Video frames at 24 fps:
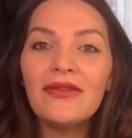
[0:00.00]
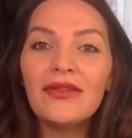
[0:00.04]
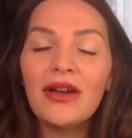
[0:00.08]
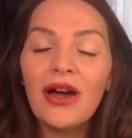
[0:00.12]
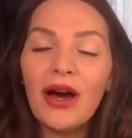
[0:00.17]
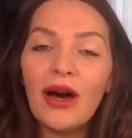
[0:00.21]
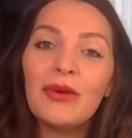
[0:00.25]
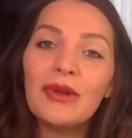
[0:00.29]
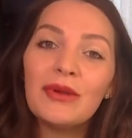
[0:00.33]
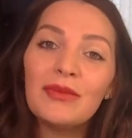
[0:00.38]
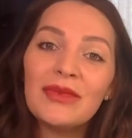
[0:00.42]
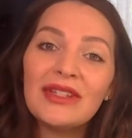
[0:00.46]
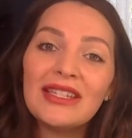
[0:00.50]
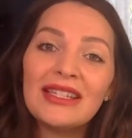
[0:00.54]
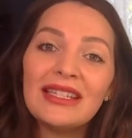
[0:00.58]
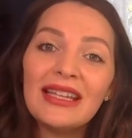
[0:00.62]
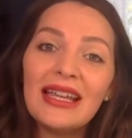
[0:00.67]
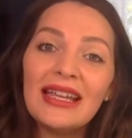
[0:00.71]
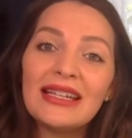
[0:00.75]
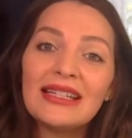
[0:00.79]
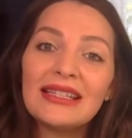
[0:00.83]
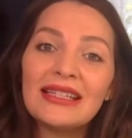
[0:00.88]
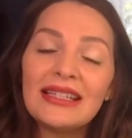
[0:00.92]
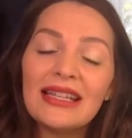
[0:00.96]
common
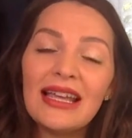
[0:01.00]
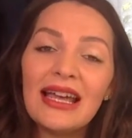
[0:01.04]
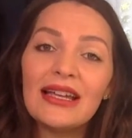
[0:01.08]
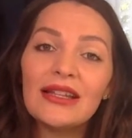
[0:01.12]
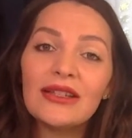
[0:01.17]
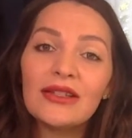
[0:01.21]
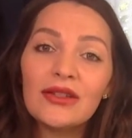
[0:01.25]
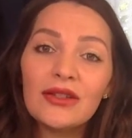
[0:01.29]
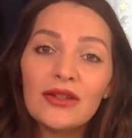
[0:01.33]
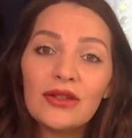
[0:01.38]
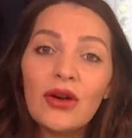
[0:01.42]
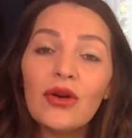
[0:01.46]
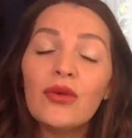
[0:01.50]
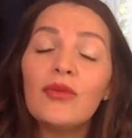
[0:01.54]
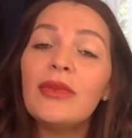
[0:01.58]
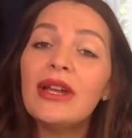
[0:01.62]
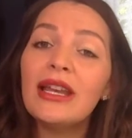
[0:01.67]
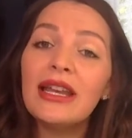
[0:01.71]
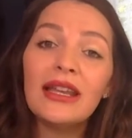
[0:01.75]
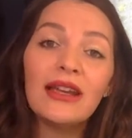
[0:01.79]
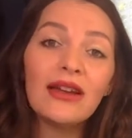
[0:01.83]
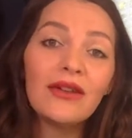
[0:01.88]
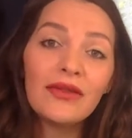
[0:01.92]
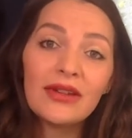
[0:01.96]
mistakes that so
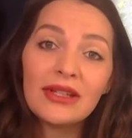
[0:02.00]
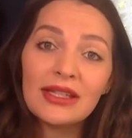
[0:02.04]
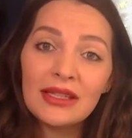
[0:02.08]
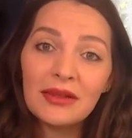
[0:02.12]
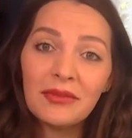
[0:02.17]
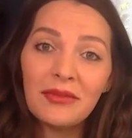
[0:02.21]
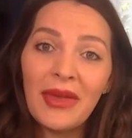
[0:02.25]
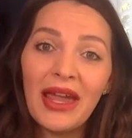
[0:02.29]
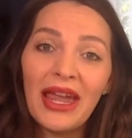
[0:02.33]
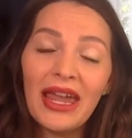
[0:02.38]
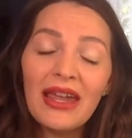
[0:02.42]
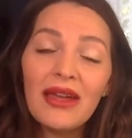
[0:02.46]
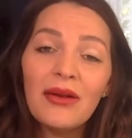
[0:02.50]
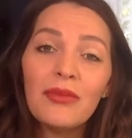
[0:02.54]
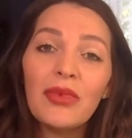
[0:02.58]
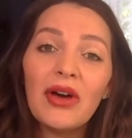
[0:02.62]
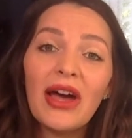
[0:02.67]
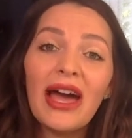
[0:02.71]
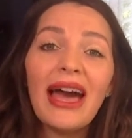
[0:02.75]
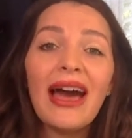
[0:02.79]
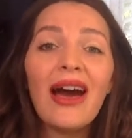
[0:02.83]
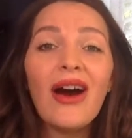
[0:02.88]
many of us make, but